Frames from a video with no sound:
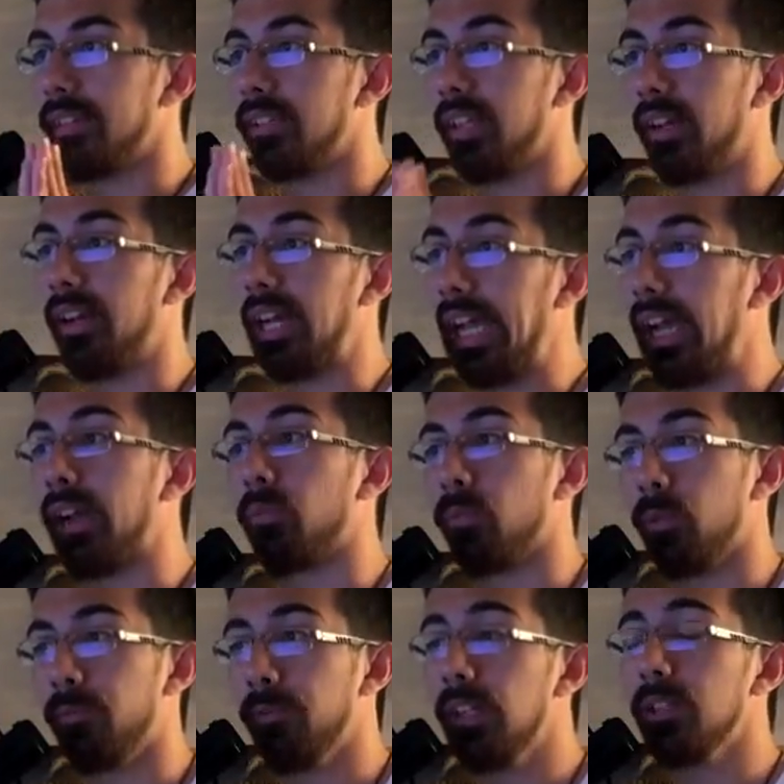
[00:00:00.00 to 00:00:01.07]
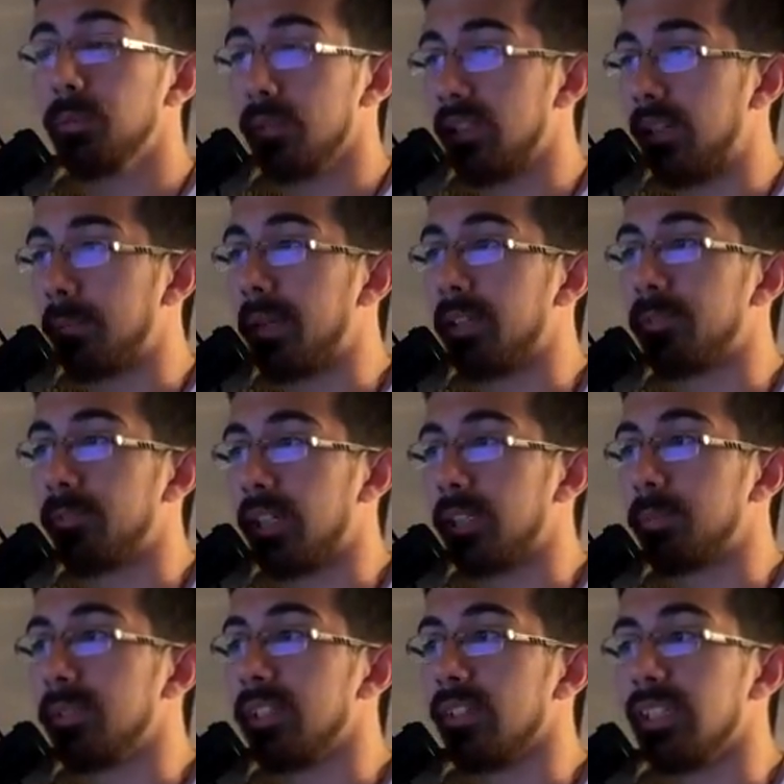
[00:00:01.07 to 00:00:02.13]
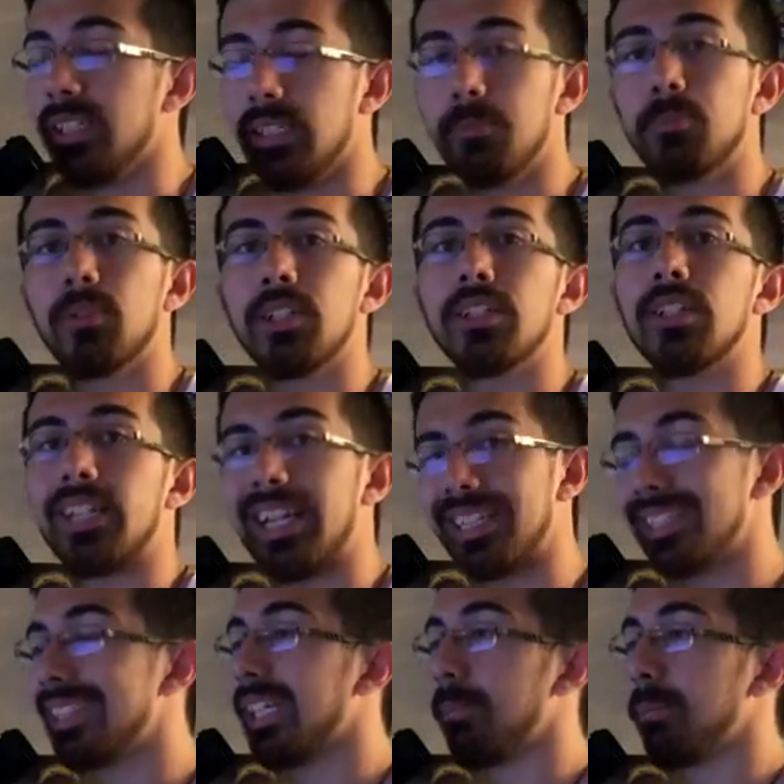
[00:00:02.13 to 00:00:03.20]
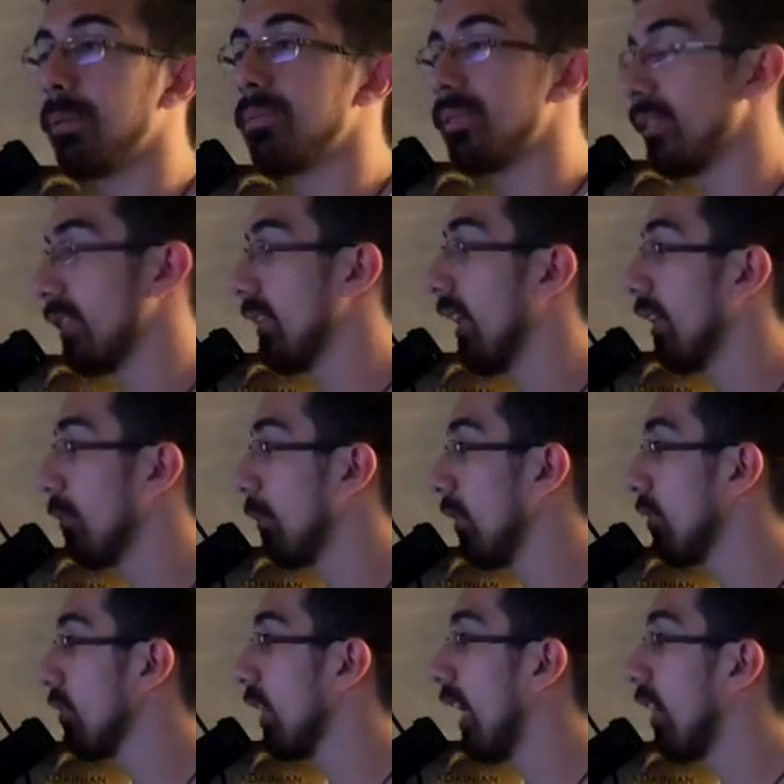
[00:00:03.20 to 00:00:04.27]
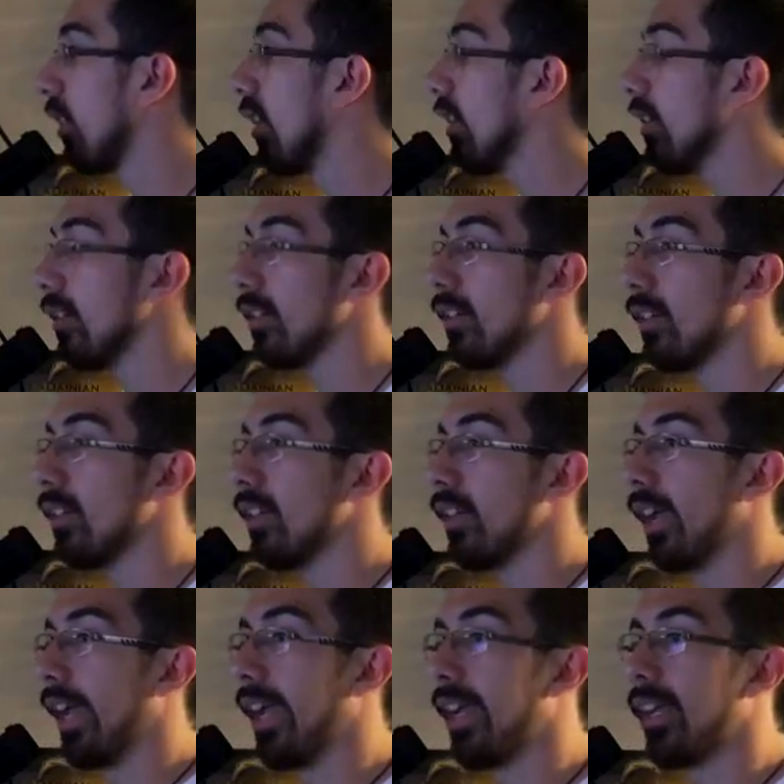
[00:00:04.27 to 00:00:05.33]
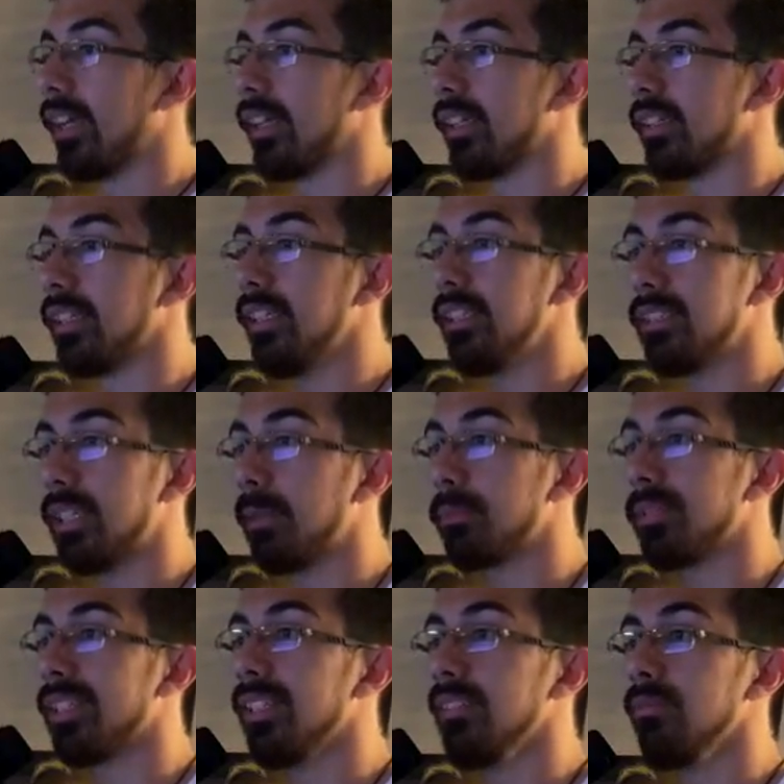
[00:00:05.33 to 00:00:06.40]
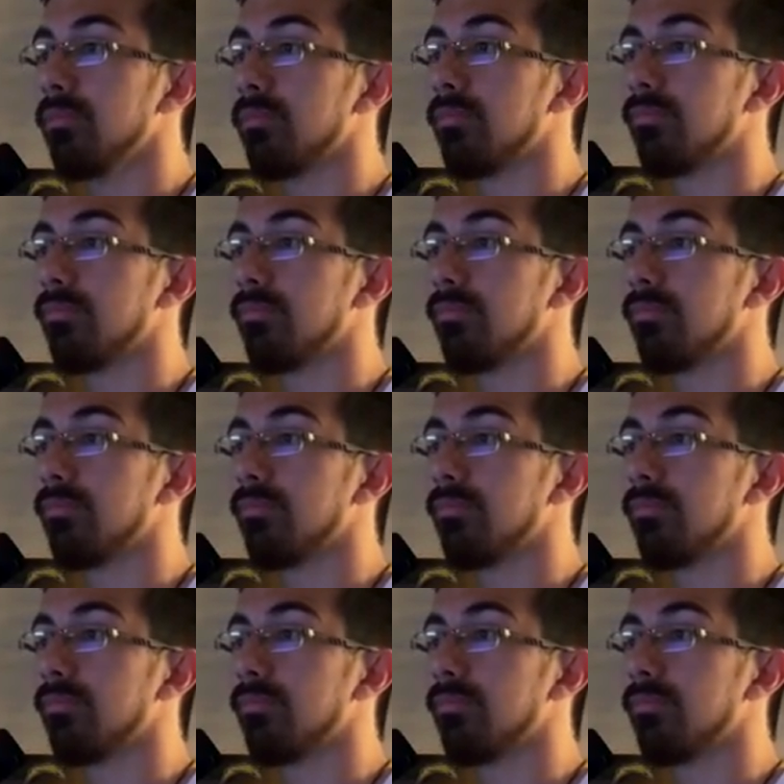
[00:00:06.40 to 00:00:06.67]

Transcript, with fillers: You know, I, well, first we'll talk about his freshman year. He did pretty good. He had stepped in. Seth Russell got hurt, and he stepped in.